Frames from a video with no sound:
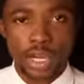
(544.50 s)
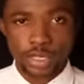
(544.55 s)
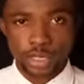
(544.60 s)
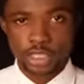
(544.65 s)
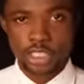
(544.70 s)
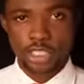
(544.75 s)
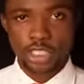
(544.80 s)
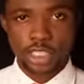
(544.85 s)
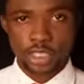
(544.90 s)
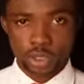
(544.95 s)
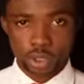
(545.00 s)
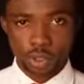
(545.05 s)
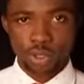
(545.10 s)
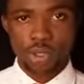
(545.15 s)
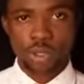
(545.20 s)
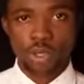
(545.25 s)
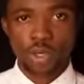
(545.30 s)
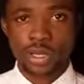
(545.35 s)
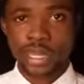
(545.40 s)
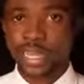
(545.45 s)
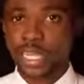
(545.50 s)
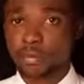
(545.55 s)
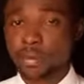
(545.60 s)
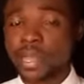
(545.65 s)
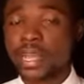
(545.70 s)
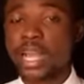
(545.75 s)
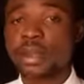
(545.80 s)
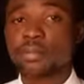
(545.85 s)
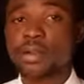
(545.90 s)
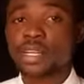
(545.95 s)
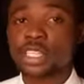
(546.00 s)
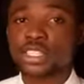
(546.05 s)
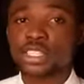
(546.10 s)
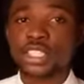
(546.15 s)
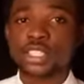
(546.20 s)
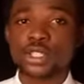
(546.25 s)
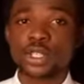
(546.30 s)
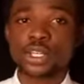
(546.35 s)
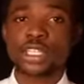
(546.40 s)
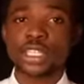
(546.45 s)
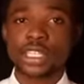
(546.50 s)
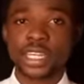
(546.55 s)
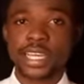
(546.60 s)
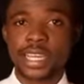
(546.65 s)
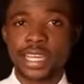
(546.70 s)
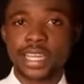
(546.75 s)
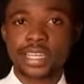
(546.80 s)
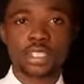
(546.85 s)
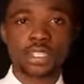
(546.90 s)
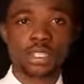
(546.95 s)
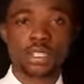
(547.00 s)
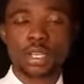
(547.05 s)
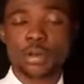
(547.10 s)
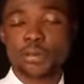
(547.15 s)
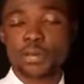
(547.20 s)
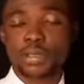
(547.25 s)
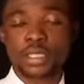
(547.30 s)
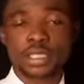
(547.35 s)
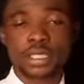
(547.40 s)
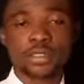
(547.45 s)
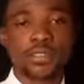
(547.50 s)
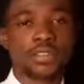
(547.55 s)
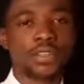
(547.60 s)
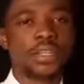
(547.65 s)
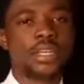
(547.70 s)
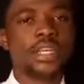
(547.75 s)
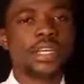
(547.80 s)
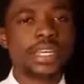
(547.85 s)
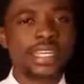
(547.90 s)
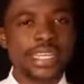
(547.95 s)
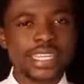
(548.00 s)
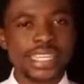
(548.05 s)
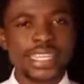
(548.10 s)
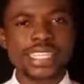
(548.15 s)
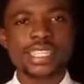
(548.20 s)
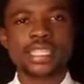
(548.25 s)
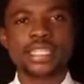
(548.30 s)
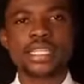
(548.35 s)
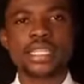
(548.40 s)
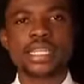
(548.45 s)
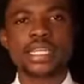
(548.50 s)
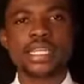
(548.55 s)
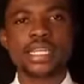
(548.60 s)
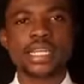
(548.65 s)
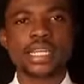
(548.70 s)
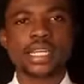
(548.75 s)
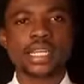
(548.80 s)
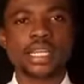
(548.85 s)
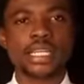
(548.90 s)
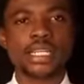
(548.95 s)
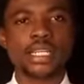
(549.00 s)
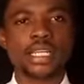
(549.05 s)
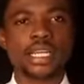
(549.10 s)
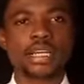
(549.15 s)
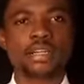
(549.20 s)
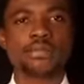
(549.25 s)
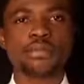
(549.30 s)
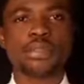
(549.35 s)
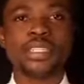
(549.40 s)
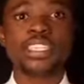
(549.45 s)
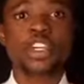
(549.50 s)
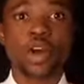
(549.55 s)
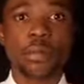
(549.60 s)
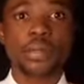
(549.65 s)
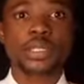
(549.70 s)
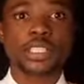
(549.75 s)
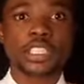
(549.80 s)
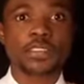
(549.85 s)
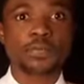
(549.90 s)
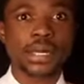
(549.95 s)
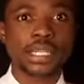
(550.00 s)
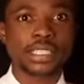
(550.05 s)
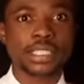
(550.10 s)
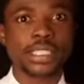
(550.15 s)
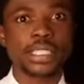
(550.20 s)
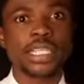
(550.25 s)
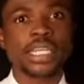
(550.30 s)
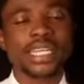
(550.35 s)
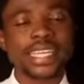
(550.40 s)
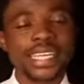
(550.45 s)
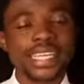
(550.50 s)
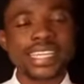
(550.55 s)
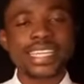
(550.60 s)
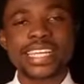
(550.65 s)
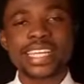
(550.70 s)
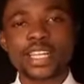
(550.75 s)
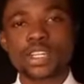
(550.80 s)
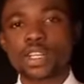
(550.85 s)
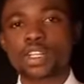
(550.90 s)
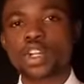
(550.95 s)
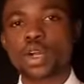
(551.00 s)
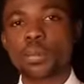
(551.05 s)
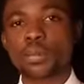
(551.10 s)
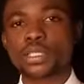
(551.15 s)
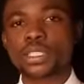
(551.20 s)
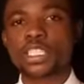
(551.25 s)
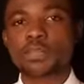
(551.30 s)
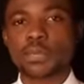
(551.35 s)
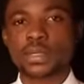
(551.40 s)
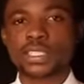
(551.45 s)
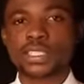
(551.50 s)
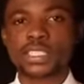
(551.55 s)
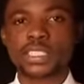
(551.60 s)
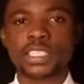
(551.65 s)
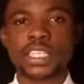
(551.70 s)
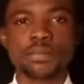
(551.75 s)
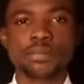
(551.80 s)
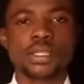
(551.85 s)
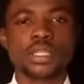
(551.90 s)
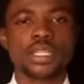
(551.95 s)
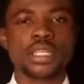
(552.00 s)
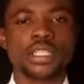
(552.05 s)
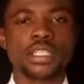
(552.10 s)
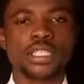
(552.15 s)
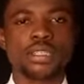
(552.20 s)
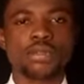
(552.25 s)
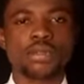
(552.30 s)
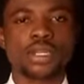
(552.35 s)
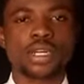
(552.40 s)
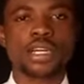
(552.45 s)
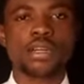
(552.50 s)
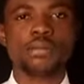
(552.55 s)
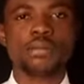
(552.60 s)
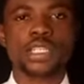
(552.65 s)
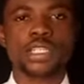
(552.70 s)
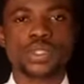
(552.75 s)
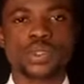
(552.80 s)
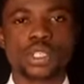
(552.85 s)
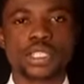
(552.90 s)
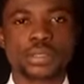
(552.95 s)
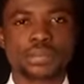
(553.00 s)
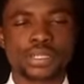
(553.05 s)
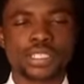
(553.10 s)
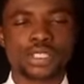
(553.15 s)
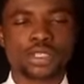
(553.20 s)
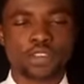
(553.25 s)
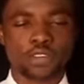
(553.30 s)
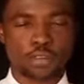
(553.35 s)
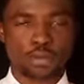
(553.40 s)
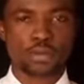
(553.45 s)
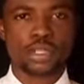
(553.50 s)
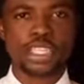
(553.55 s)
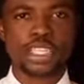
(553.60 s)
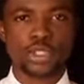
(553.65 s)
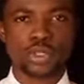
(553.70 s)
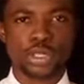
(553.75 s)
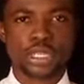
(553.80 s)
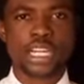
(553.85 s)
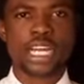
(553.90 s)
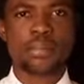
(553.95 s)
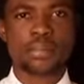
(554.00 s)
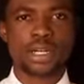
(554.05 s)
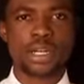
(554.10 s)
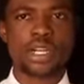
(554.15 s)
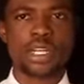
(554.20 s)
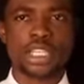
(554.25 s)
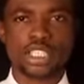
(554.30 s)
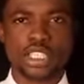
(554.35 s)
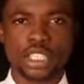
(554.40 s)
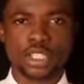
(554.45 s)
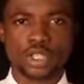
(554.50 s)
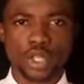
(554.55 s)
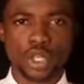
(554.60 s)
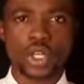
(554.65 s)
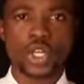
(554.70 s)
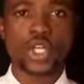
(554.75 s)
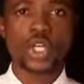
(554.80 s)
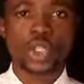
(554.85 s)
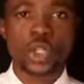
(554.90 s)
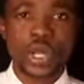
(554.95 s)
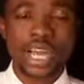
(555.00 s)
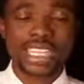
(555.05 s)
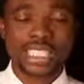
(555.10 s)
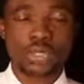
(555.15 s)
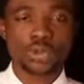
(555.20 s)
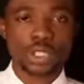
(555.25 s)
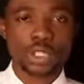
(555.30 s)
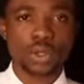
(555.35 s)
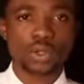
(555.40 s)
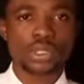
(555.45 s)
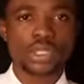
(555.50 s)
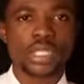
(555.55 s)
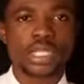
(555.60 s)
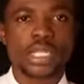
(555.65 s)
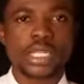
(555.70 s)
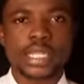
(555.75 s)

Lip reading: legislature, unlike a bicameral legislature and a non-competitive in the competitive party. In a non-competitive party system, there is the presence of unicameral legislature. So as a result,